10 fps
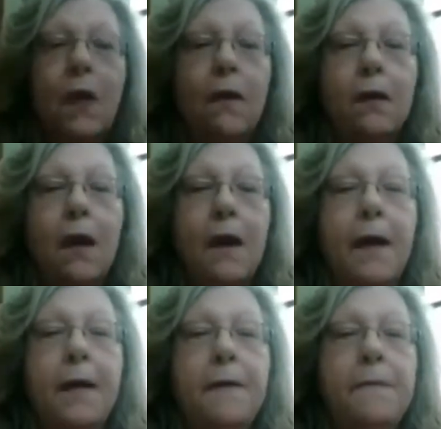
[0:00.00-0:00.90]

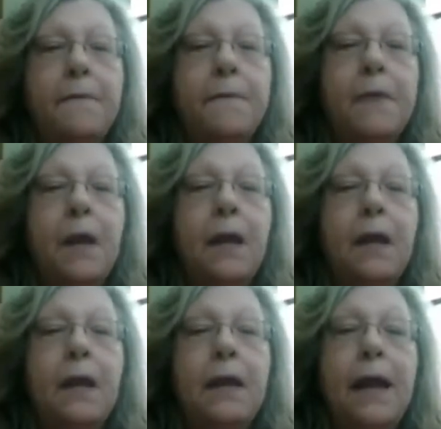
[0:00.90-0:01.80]
Okay,
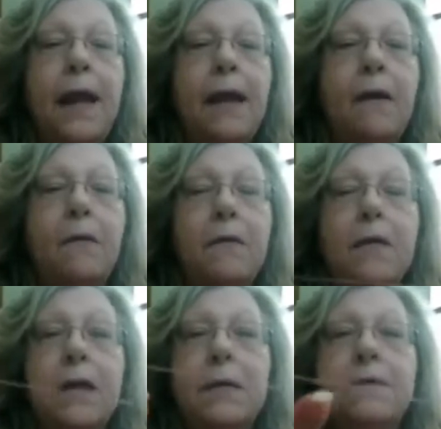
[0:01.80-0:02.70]
now
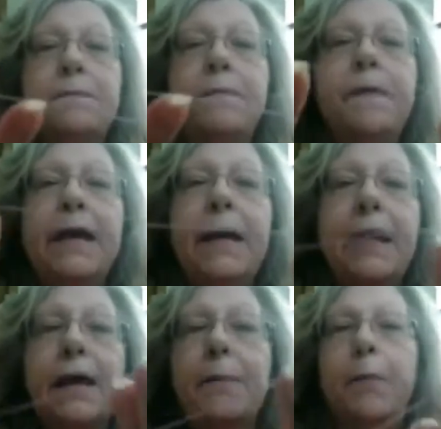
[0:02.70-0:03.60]
this
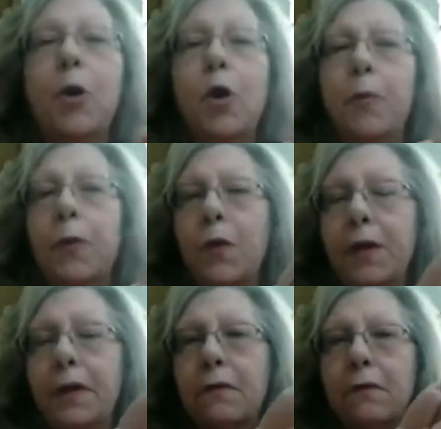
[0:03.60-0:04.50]
big purple
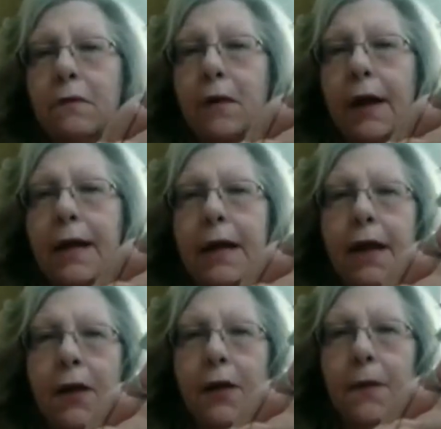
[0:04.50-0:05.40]
one right
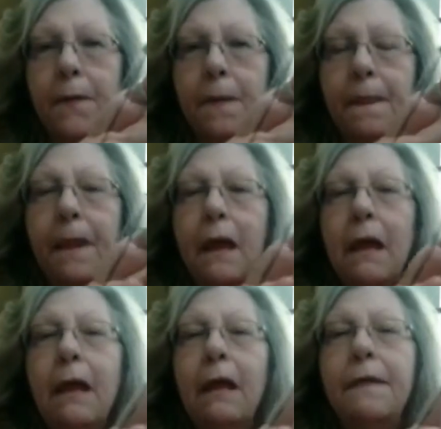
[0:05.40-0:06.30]
here,
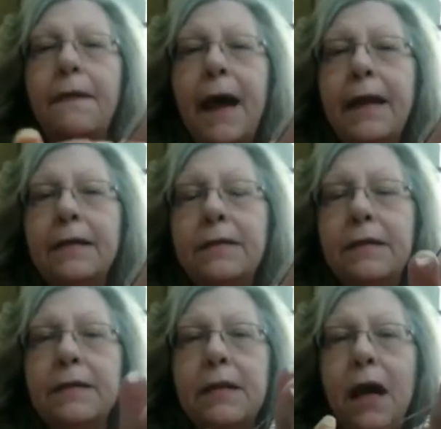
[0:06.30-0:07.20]
that is
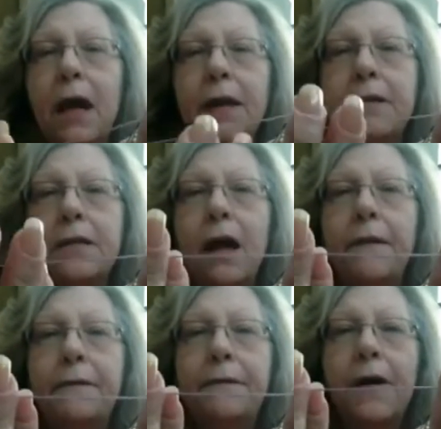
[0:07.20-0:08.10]
the size
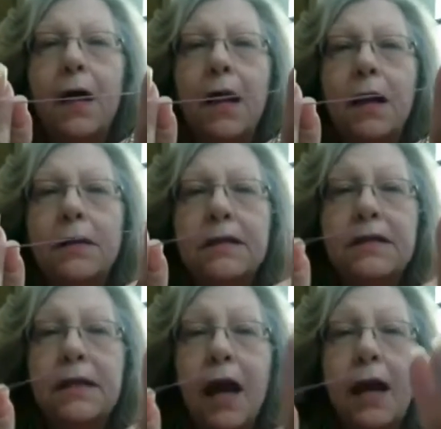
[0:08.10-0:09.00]
of
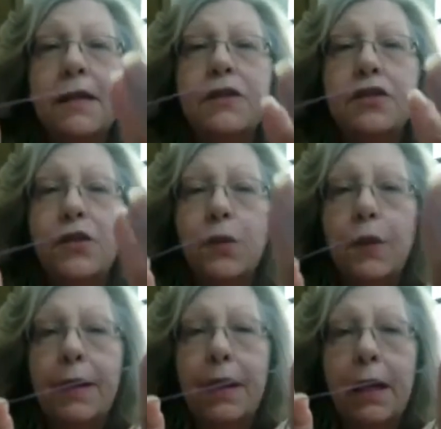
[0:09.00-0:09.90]
size
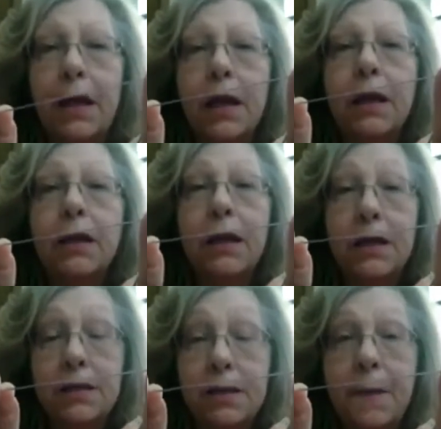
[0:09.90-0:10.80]
three
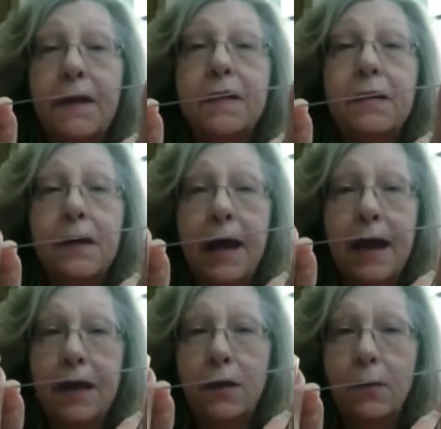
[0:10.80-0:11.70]
Elizabeth
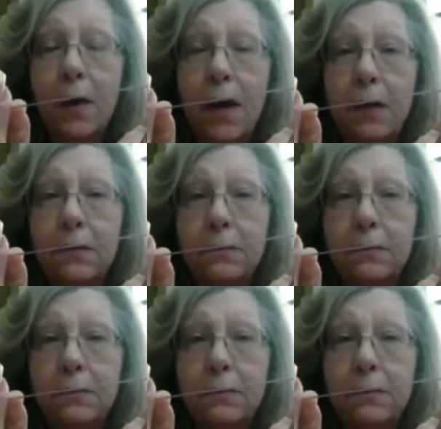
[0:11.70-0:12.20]
tatting thread.